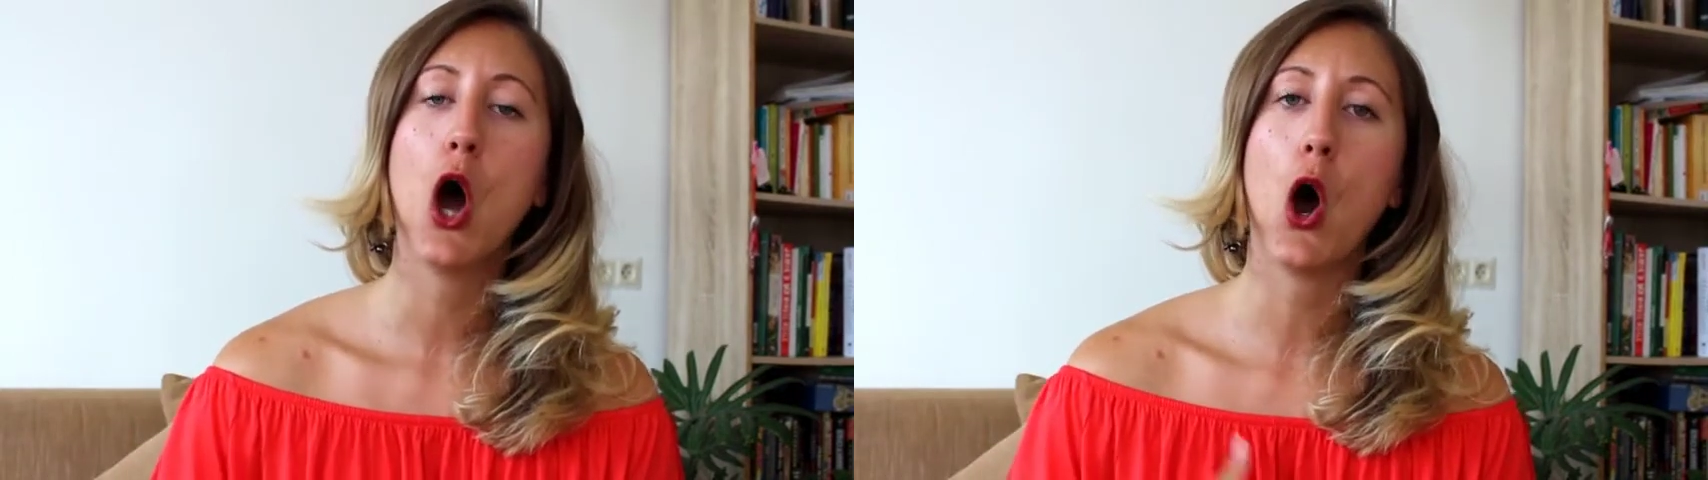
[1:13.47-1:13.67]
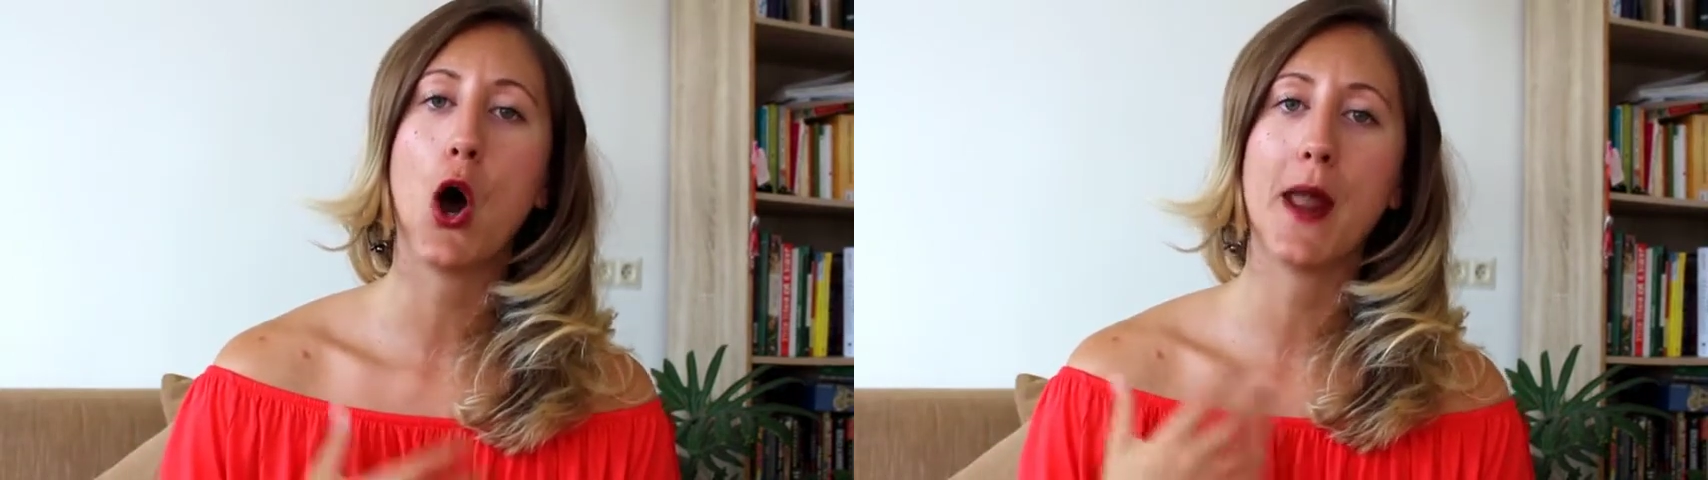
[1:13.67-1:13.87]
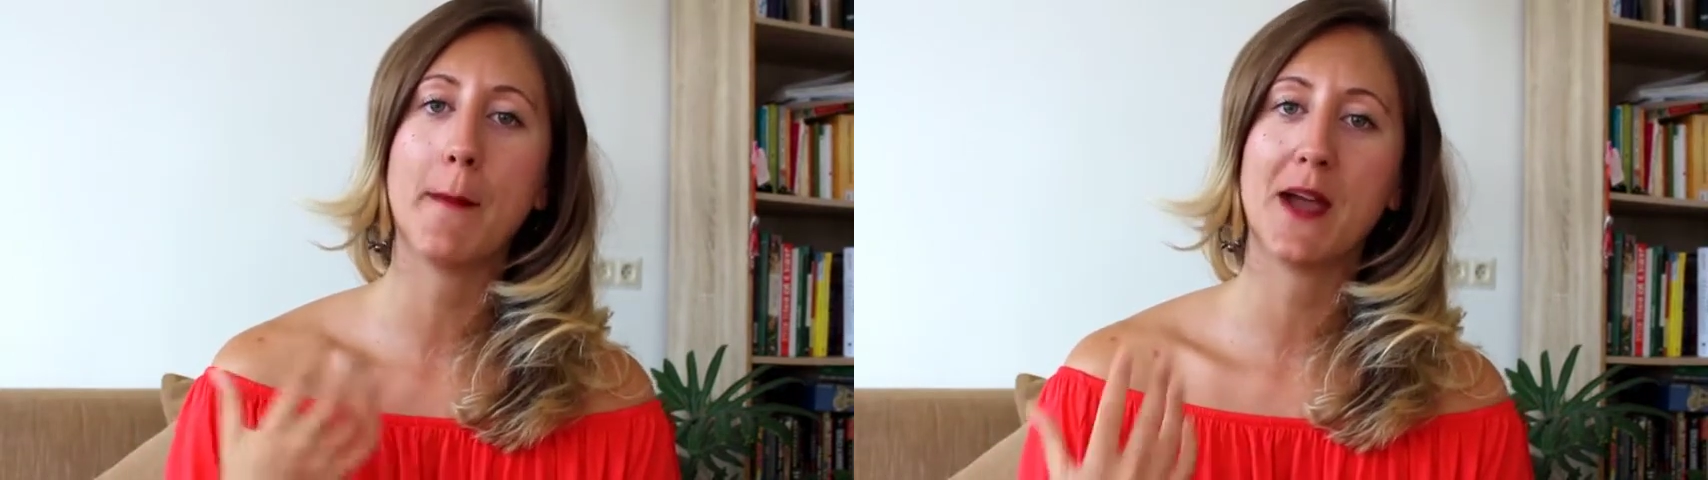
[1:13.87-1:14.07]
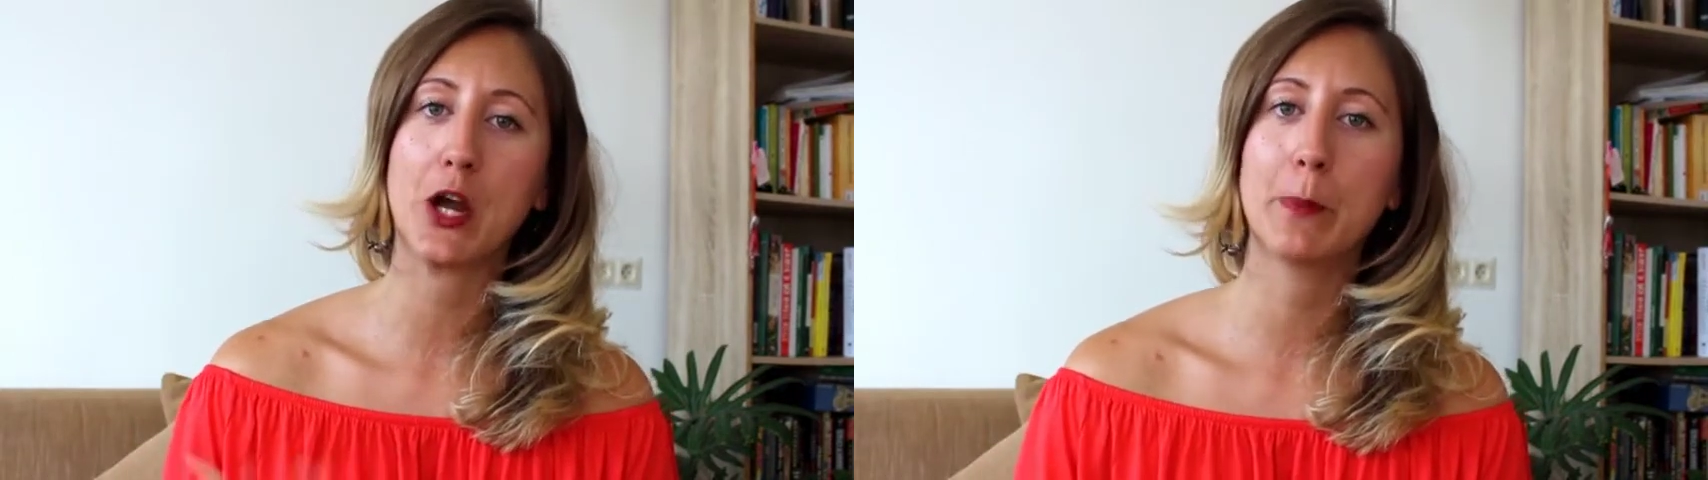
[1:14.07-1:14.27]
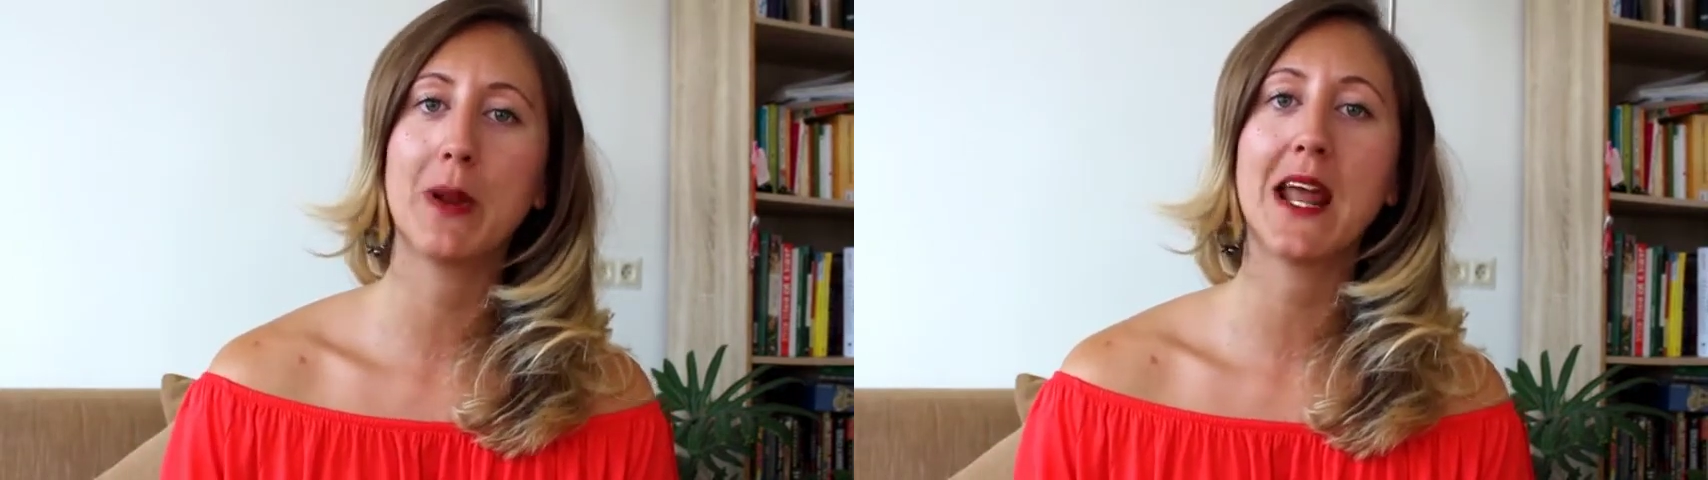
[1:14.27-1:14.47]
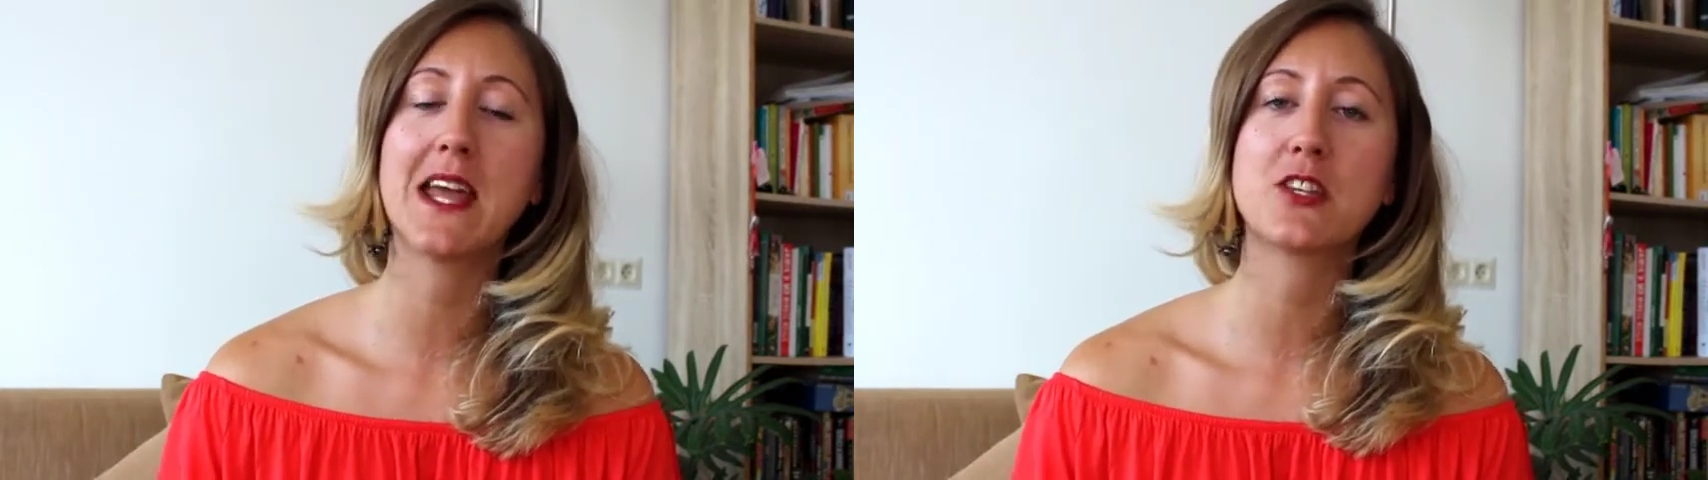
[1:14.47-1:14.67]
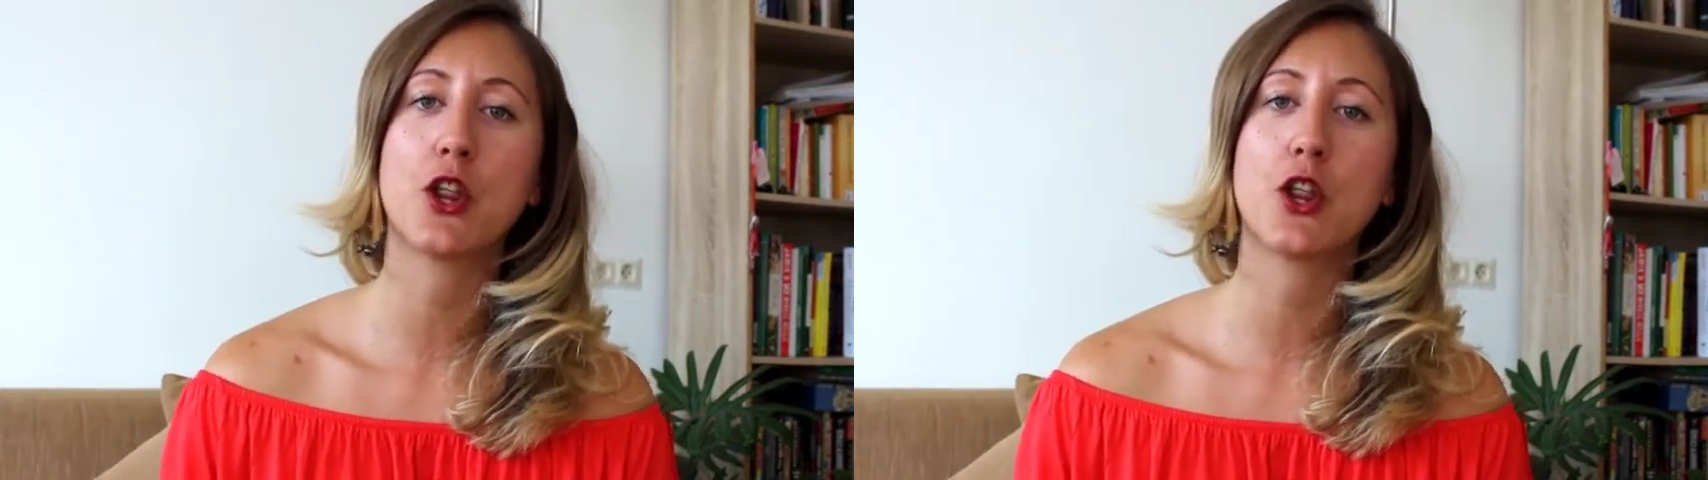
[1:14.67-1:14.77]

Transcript: on a bigger plate,